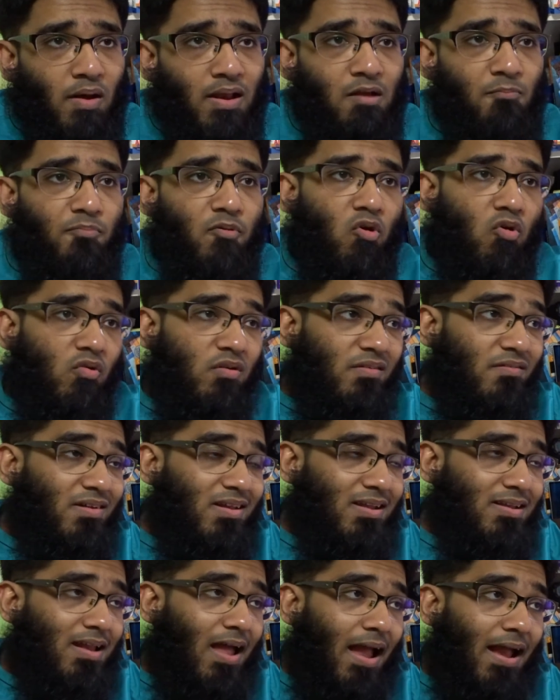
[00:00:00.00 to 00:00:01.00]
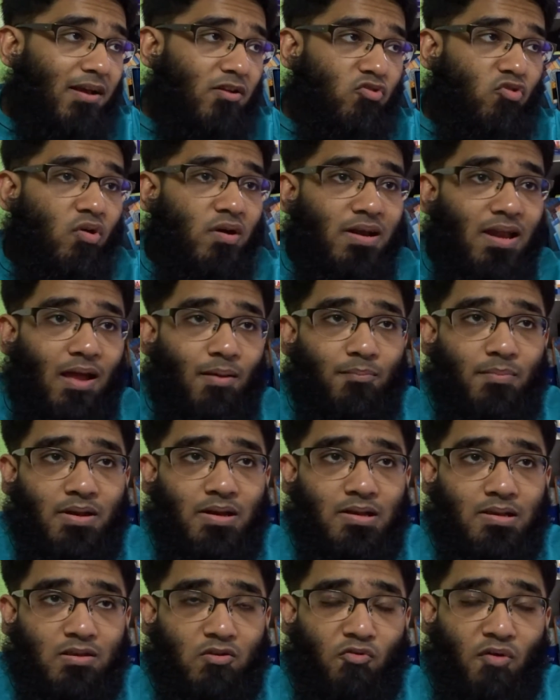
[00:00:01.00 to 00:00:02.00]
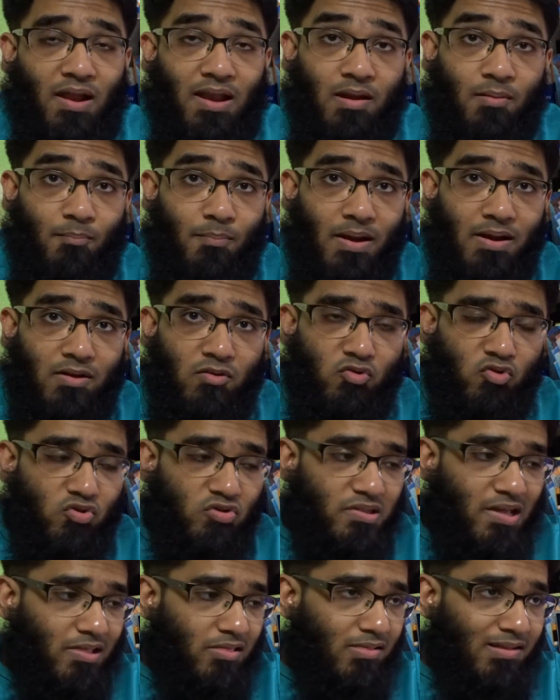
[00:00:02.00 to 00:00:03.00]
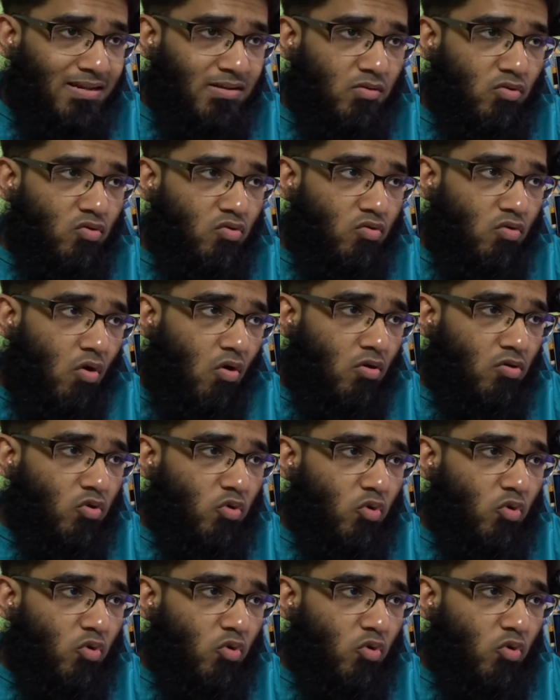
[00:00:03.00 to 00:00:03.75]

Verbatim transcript: developer even in Android I mean development you just need to know